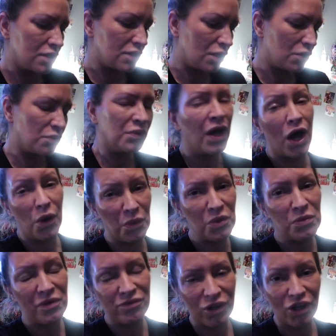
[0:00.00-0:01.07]
So I will
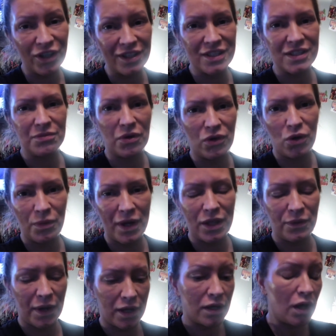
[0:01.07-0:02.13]
be vlogging tomorrow, by the
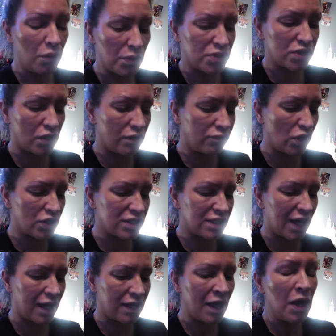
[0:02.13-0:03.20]
way. I was gonna vlog
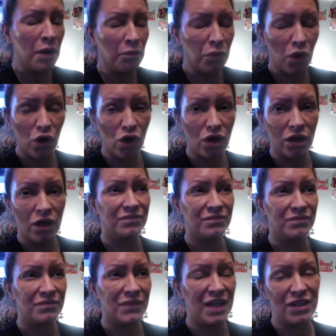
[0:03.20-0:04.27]
today, but
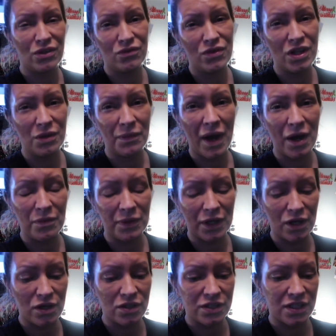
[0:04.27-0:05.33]
it don't really matter
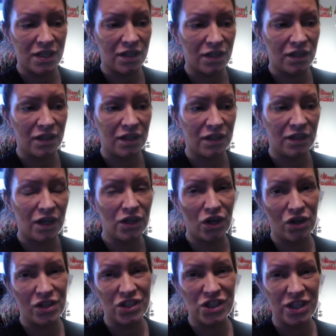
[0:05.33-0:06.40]
because I
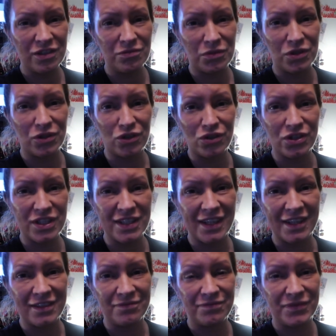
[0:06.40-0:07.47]
got an achievement done
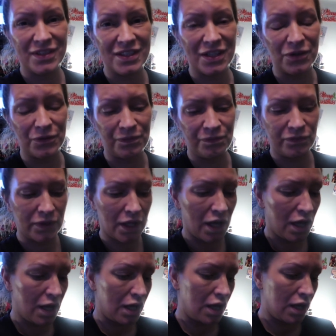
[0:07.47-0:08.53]
today. So,
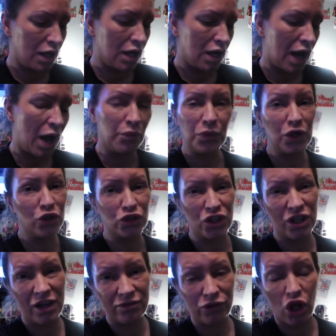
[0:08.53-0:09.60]
and we
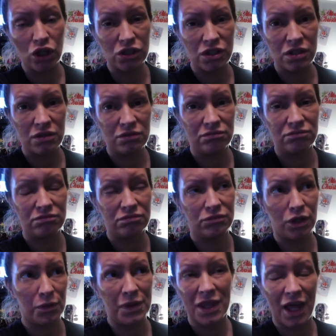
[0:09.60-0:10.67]
couldn't have vlogged
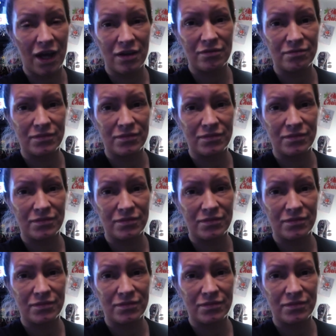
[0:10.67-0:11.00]
doing that.